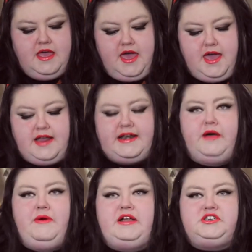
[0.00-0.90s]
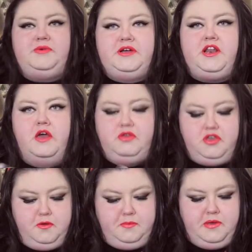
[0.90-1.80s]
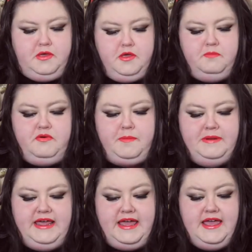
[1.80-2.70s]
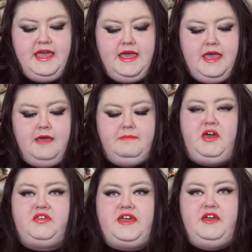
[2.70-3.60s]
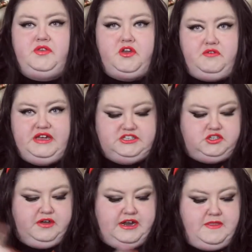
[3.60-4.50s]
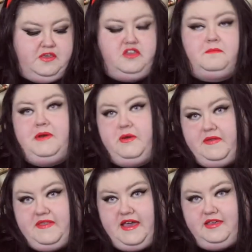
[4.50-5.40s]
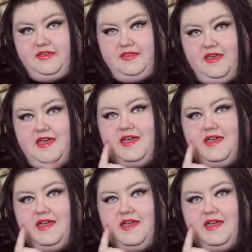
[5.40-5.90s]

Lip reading: Now I'll do a close up properly because I use a green screen and there's some blue on this.